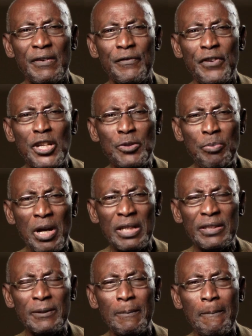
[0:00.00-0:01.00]
First part
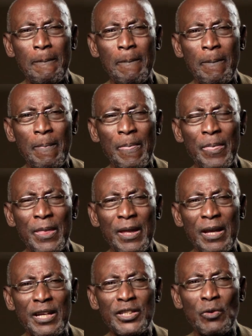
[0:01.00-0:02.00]

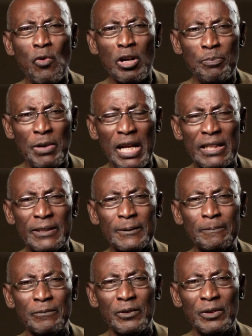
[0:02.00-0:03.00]
is the work plan,
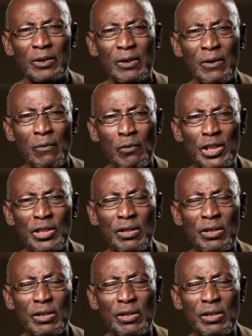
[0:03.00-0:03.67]
which